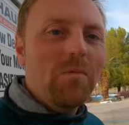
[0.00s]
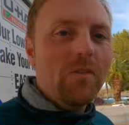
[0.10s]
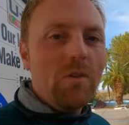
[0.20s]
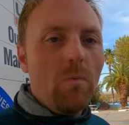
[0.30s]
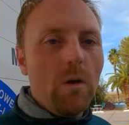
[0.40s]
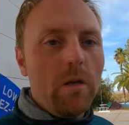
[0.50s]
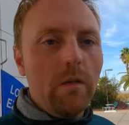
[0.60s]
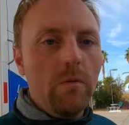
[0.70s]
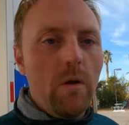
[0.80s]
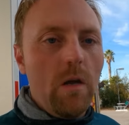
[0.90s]
So we're
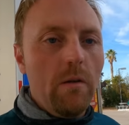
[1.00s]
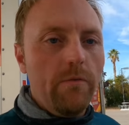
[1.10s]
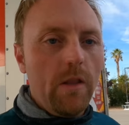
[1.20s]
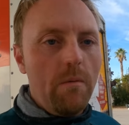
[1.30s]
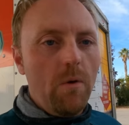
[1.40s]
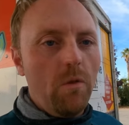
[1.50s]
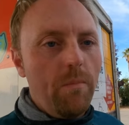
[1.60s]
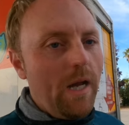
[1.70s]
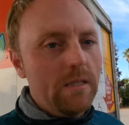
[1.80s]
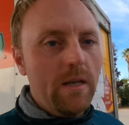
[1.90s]
going to fill up
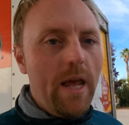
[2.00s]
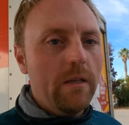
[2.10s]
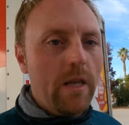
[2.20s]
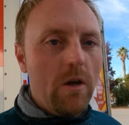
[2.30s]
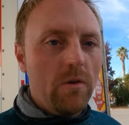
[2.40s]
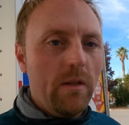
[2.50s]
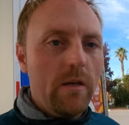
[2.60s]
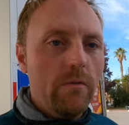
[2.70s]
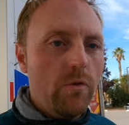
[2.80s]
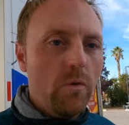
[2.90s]
both bikes and hand
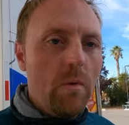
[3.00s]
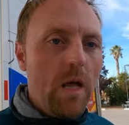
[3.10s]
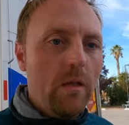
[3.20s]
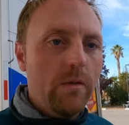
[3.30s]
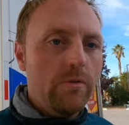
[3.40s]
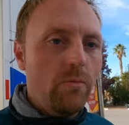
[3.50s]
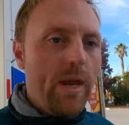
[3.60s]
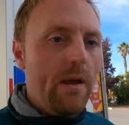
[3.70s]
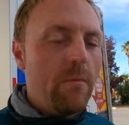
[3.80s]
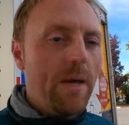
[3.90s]
calculate our fuel mileage.
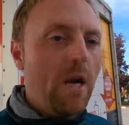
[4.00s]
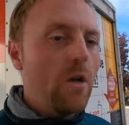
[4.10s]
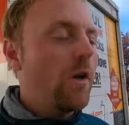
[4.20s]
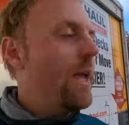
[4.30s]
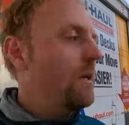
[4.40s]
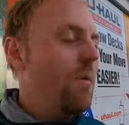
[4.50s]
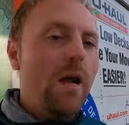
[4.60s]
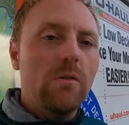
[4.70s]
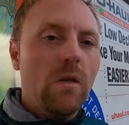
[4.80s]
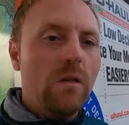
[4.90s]
We have about 180
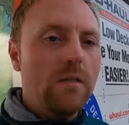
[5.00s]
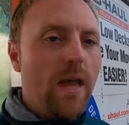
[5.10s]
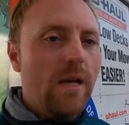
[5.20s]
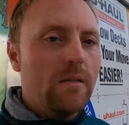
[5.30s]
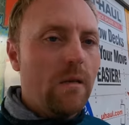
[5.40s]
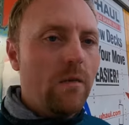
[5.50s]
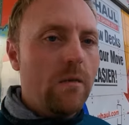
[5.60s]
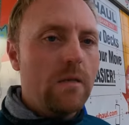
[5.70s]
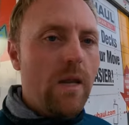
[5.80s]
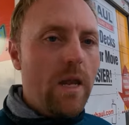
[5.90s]
miles on these on
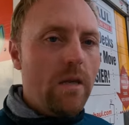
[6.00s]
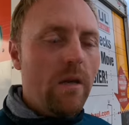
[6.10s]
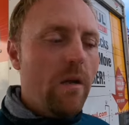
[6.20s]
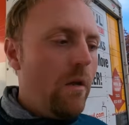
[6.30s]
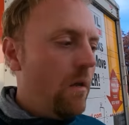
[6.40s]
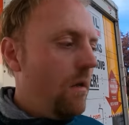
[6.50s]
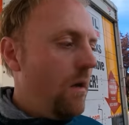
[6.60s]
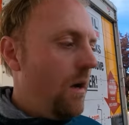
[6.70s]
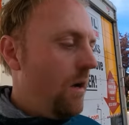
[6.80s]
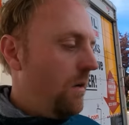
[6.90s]
this tank.
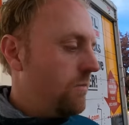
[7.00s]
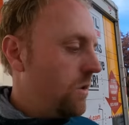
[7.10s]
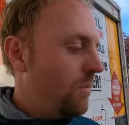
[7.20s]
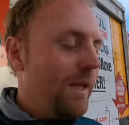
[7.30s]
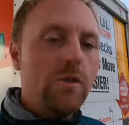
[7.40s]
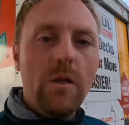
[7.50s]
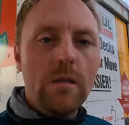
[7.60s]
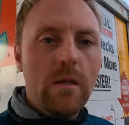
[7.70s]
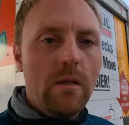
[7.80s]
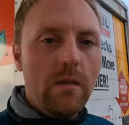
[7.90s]
So it'll be interesting
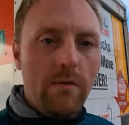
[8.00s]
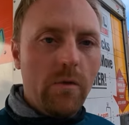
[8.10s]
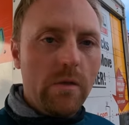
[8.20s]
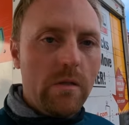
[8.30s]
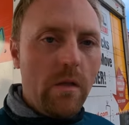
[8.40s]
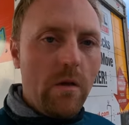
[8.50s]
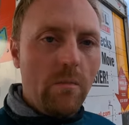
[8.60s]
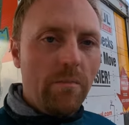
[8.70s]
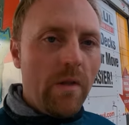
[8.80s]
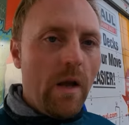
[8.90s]
to see the difference. You
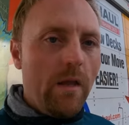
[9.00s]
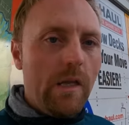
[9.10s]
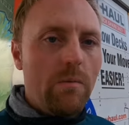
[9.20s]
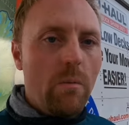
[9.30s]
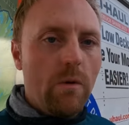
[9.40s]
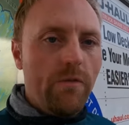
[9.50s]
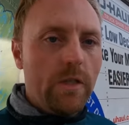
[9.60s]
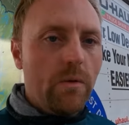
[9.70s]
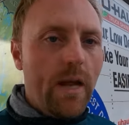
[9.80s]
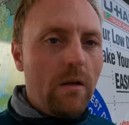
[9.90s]
know, I think what we're
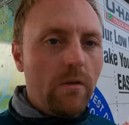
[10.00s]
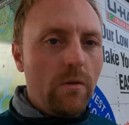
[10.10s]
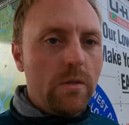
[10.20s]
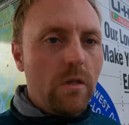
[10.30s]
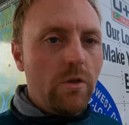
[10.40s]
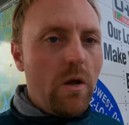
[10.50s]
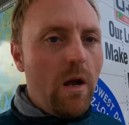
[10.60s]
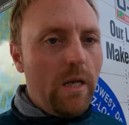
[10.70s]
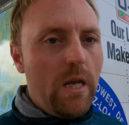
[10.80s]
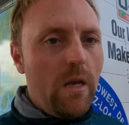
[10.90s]
figuring out though is that
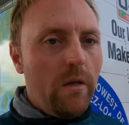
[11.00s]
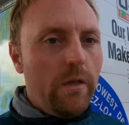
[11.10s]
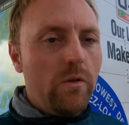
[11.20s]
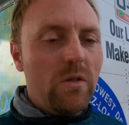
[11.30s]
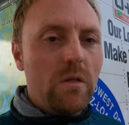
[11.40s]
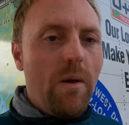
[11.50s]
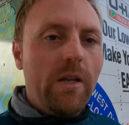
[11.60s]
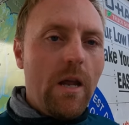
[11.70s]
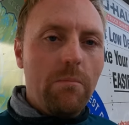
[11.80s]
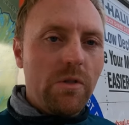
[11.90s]
Ducati uses
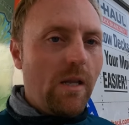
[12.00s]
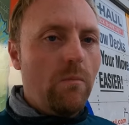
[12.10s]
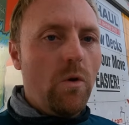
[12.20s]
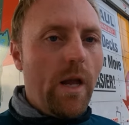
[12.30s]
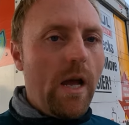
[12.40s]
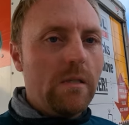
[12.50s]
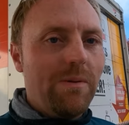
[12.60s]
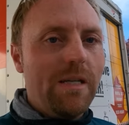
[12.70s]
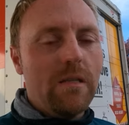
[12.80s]
about 10% more gas, but